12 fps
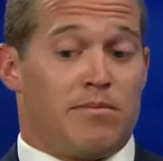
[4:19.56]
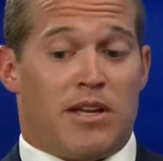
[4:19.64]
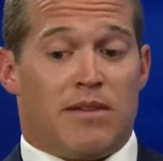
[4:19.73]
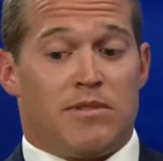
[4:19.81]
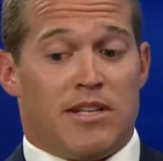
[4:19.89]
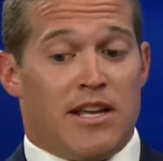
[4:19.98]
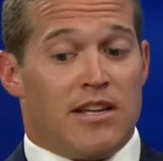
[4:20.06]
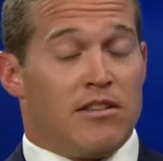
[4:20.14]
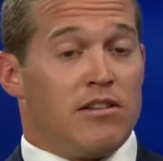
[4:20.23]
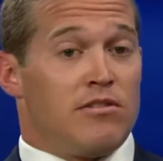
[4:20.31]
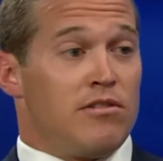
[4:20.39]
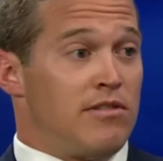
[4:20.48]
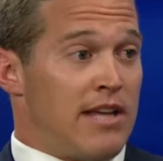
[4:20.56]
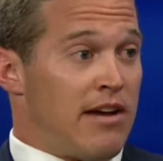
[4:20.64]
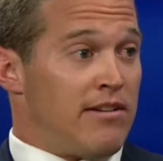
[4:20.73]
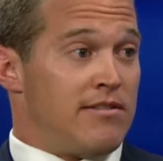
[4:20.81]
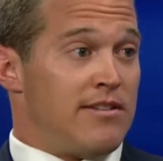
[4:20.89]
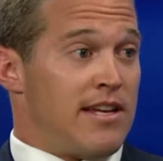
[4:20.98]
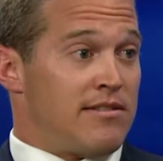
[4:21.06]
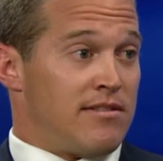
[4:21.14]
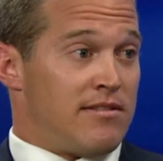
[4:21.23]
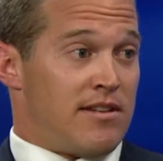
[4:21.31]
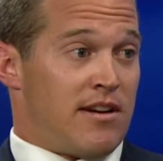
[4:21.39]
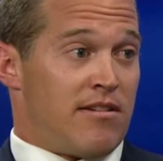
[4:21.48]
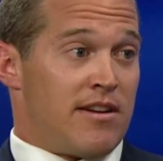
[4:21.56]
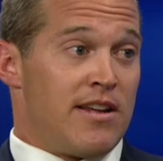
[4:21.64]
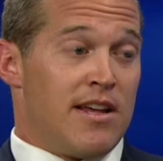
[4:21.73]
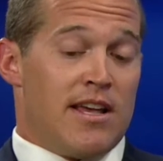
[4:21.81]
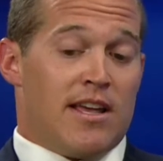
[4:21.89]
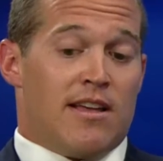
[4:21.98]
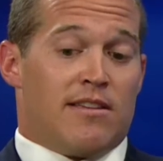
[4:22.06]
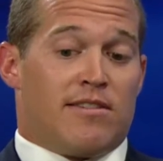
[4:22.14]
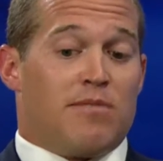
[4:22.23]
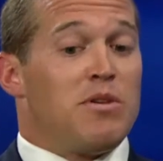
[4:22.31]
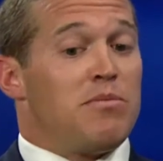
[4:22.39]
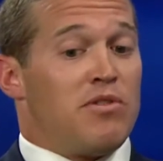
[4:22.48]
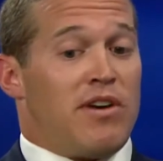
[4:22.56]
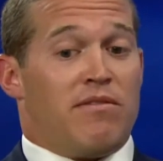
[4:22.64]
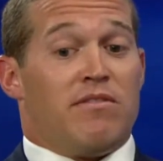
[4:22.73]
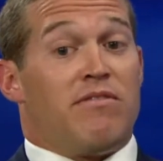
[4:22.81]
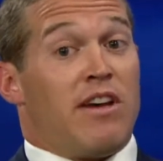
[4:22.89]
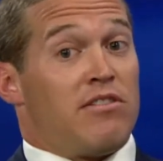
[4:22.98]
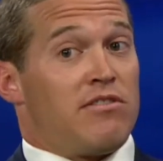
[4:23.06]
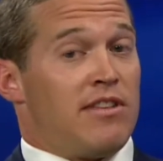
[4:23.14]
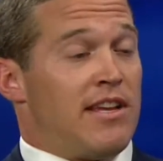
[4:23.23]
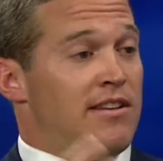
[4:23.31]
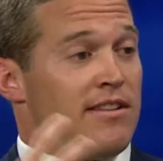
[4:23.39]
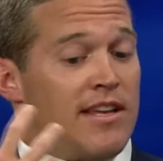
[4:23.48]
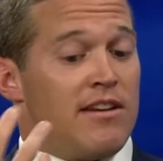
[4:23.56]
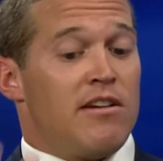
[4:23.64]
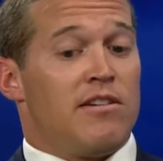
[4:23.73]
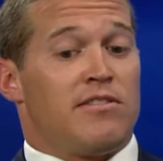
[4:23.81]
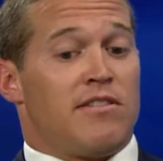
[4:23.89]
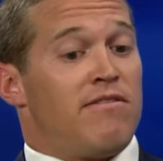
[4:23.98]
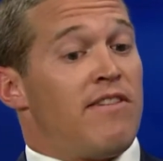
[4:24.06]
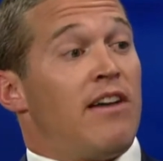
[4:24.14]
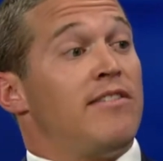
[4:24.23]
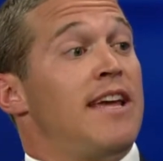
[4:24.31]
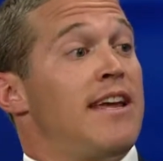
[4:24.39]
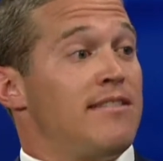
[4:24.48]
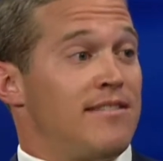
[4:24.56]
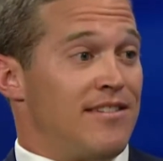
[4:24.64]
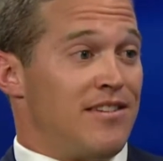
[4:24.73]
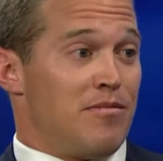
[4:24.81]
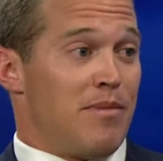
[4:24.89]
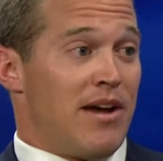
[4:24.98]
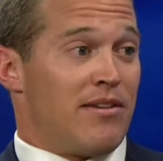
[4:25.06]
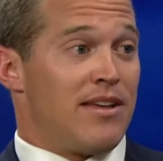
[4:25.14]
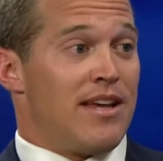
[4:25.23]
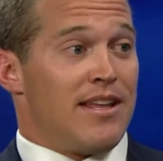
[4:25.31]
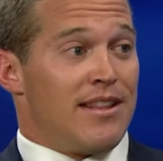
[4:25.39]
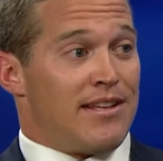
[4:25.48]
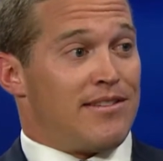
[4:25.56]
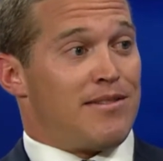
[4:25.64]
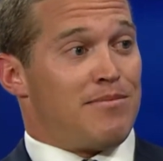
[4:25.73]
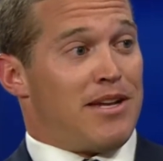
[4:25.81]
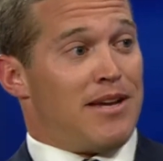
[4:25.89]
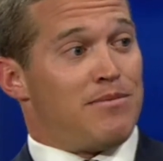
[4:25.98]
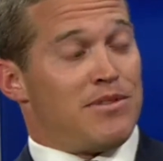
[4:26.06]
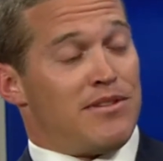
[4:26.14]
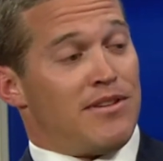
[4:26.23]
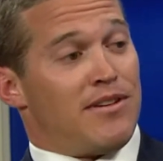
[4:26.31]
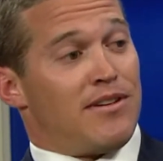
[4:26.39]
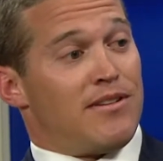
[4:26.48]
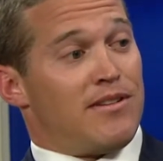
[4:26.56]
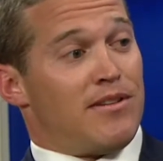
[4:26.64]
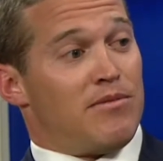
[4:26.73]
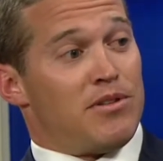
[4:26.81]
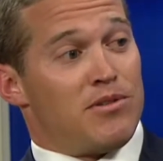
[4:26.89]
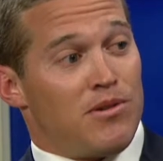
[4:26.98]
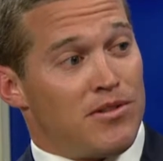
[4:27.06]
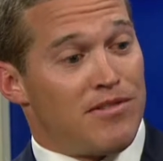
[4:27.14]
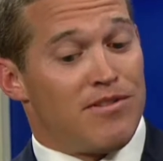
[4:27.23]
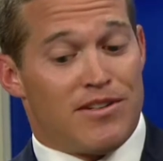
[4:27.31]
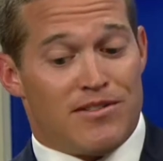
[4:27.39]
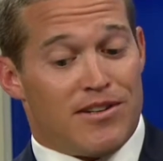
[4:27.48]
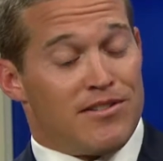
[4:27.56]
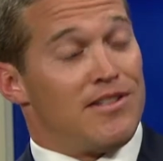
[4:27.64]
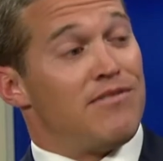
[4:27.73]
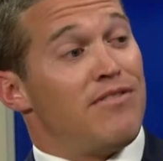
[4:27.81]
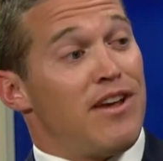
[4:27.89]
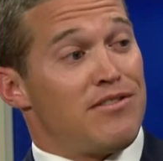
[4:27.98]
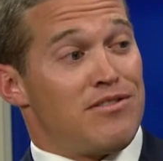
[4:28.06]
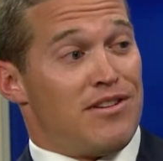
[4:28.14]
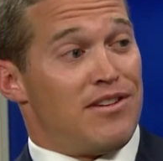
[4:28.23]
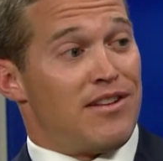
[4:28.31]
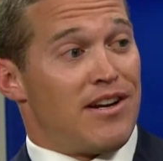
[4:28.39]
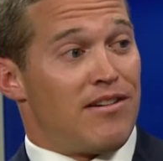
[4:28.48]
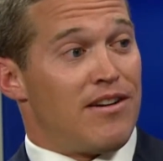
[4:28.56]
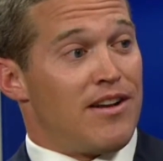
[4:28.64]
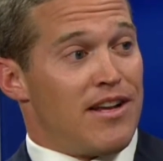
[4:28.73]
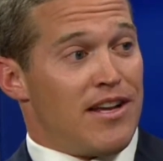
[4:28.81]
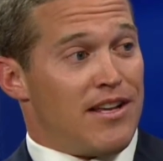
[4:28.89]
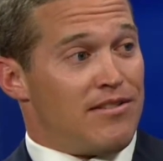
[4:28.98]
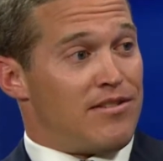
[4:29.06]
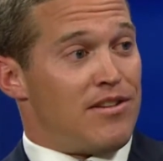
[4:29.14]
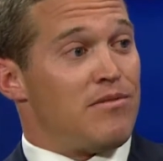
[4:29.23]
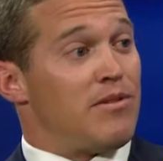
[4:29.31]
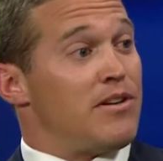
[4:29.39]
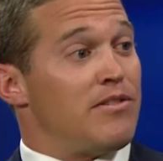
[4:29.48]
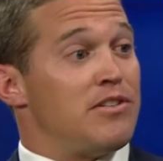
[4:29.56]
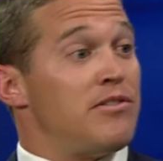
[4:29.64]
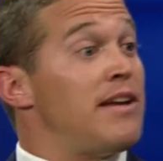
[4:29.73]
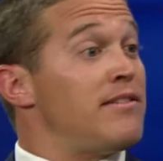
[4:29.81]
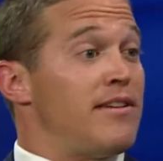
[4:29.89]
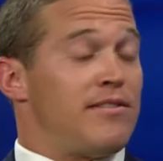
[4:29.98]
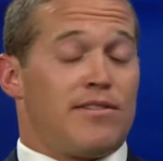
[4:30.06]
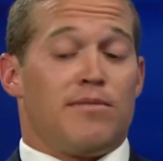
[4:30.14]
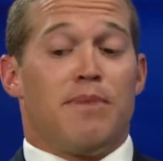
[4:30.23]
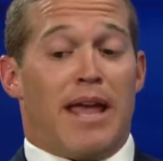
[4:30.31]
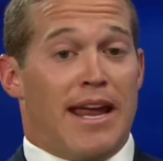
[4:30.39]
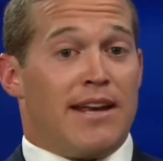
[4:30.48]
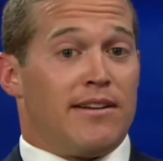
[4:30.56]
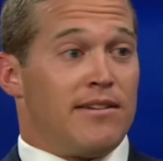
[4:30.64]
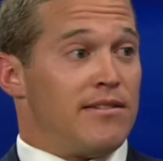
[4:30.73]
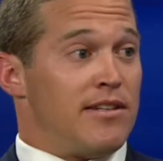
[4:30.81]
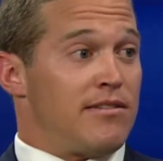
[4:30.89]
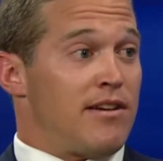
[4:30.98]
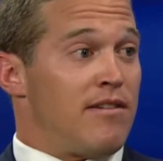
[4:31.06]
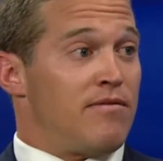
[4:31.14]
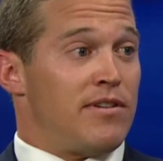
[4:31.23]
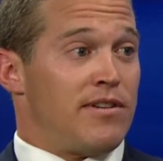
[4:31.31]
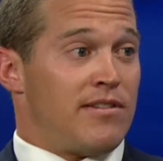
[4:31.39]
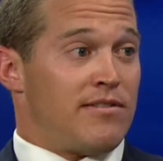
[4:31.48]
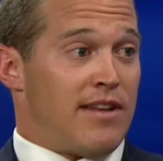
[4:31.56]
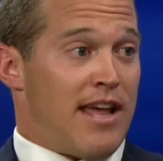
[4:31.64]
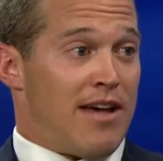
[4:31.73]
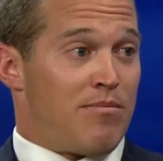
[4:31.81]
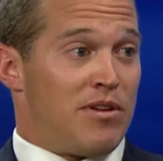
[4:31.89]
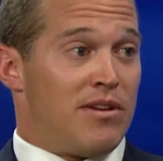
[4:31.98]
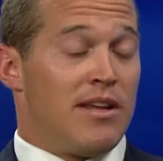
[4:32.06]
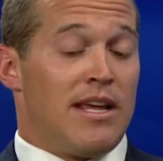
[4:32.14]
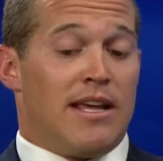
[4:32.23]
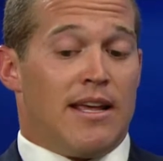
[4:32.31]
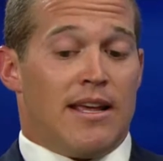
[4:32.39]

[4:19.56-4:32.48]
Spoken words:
sometimes taking the tooth out is necessary. Some people have infection, they notice a foul taste in their mouth. That's sometimes the result of because there's infection in there. And so you want to address that so pain and discomfort doesn't happen.